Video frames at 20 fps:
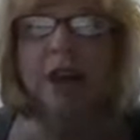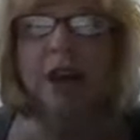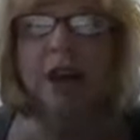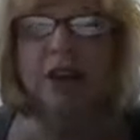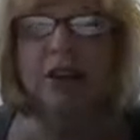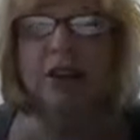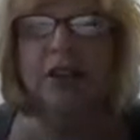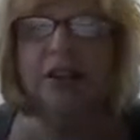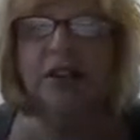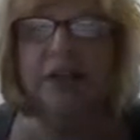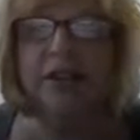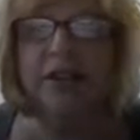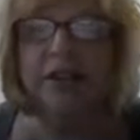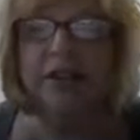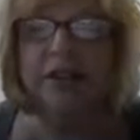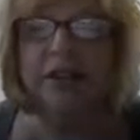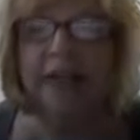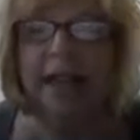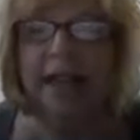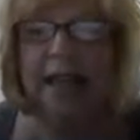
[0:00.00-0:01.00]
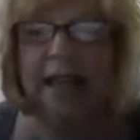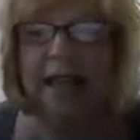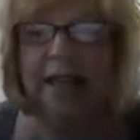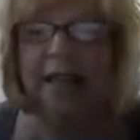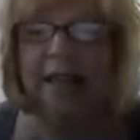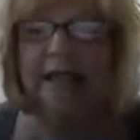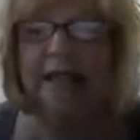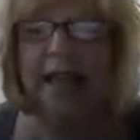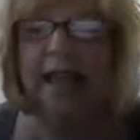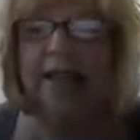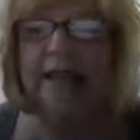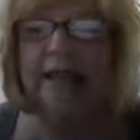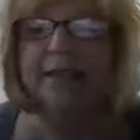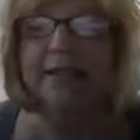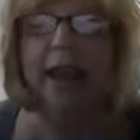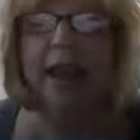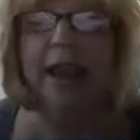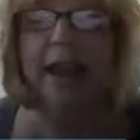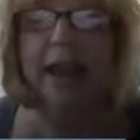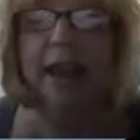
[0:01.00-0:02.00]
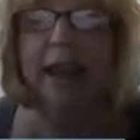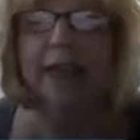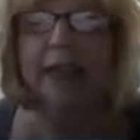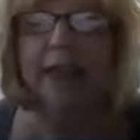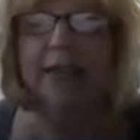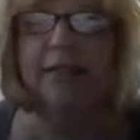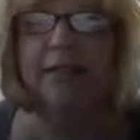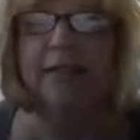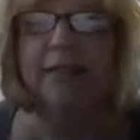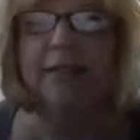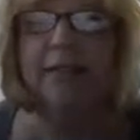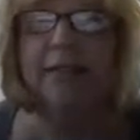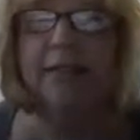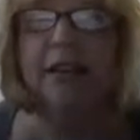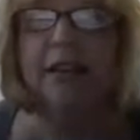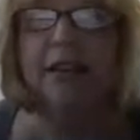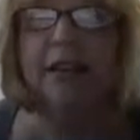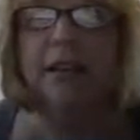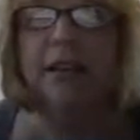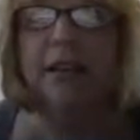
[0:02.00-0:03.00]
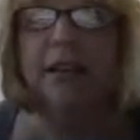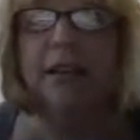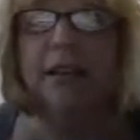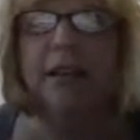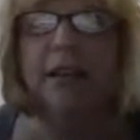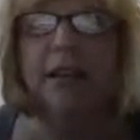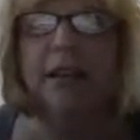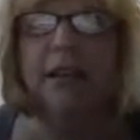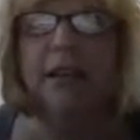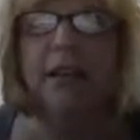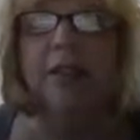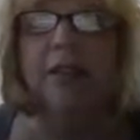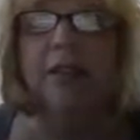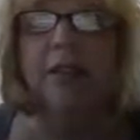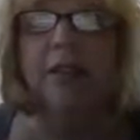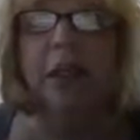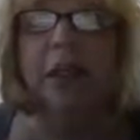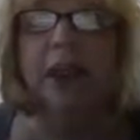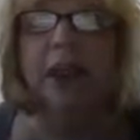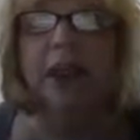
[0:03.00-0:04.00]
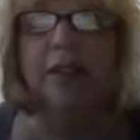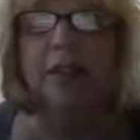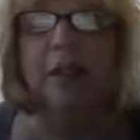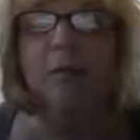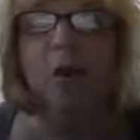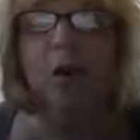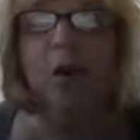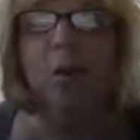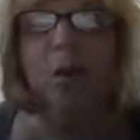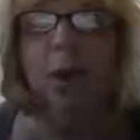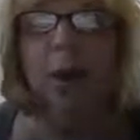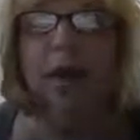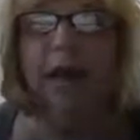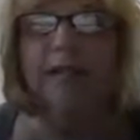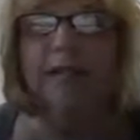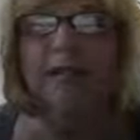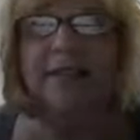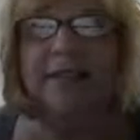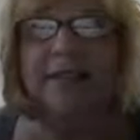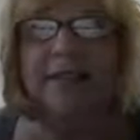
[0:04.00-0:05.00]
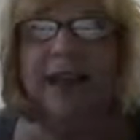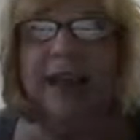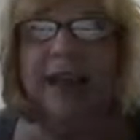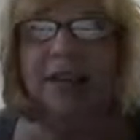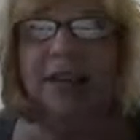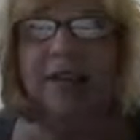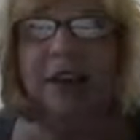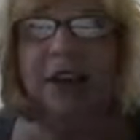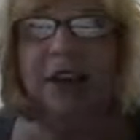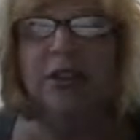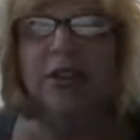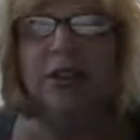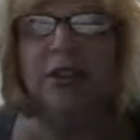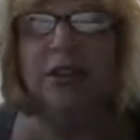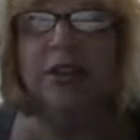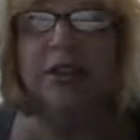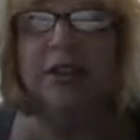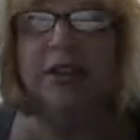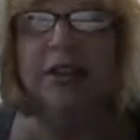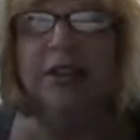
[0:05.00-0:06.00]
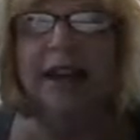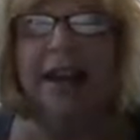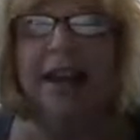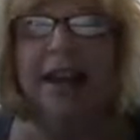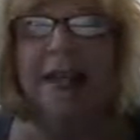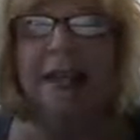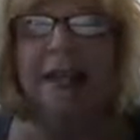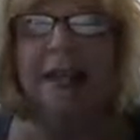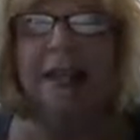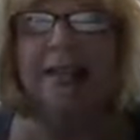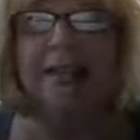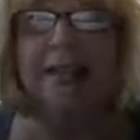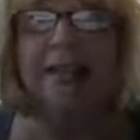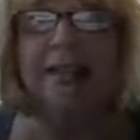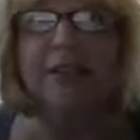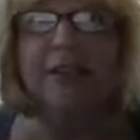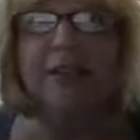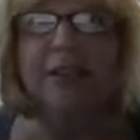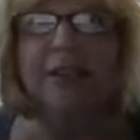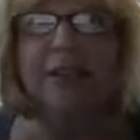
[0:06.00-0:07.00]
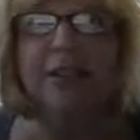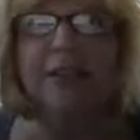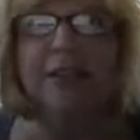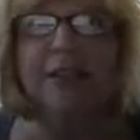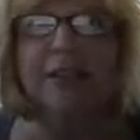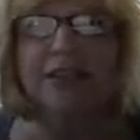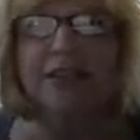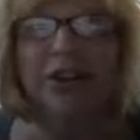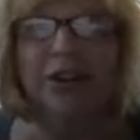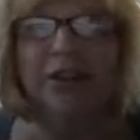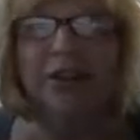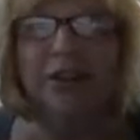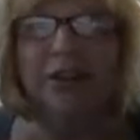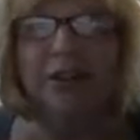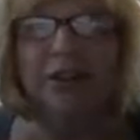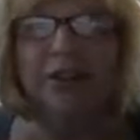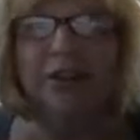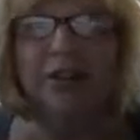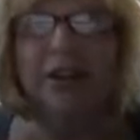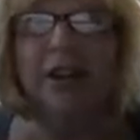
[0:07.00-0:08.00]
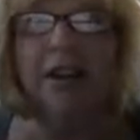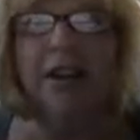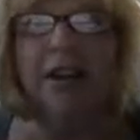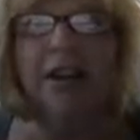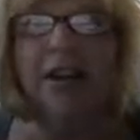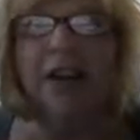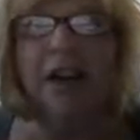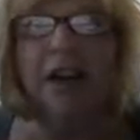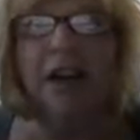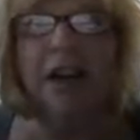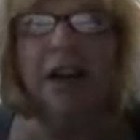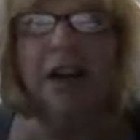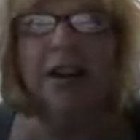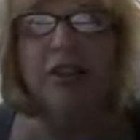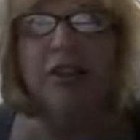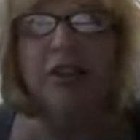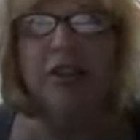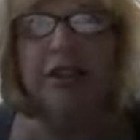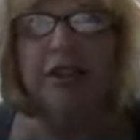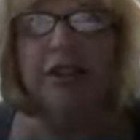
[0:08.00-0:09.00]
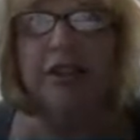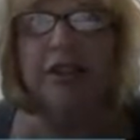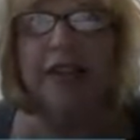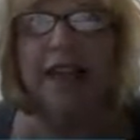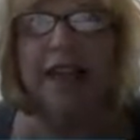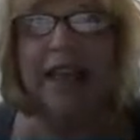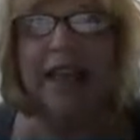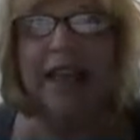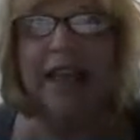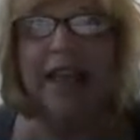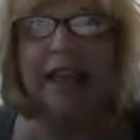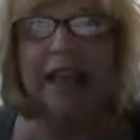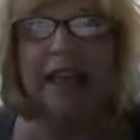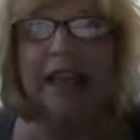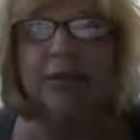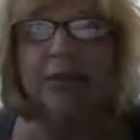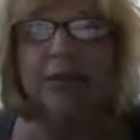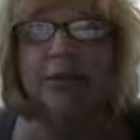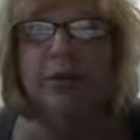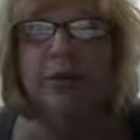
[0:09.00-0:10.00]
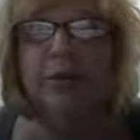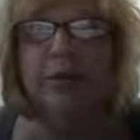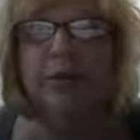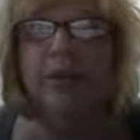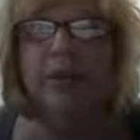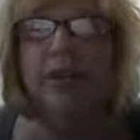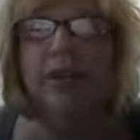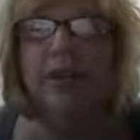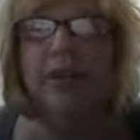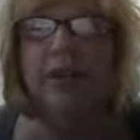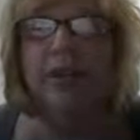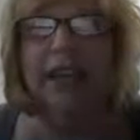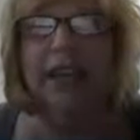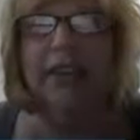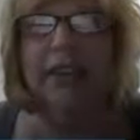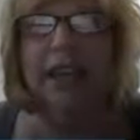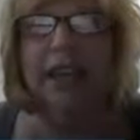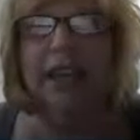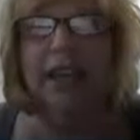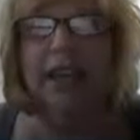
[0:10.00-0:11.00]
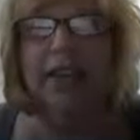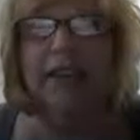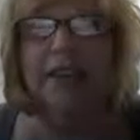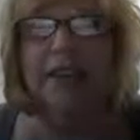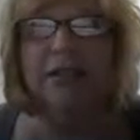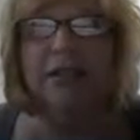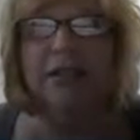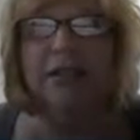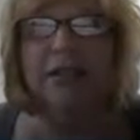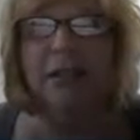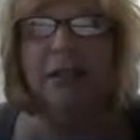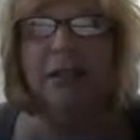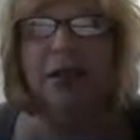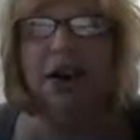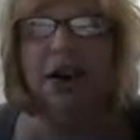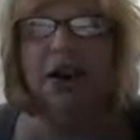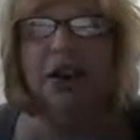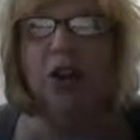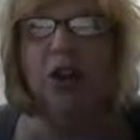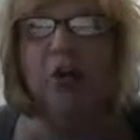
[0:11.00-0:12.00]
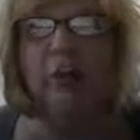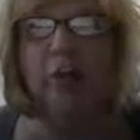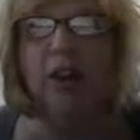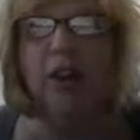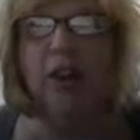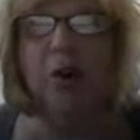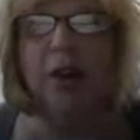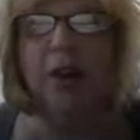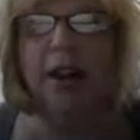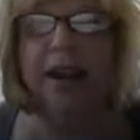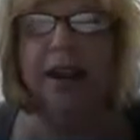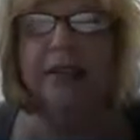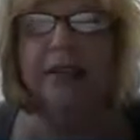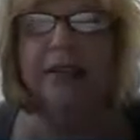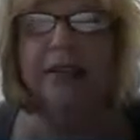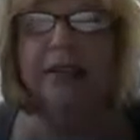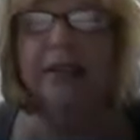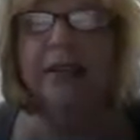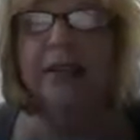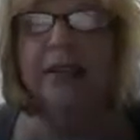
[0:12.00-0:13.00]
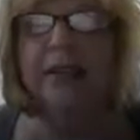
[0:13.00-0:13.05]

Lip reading: Unstructured data is not standardized. The random or wild design of unstructured data makes it difficult to search. Unstructured data includes emails, audio recordings,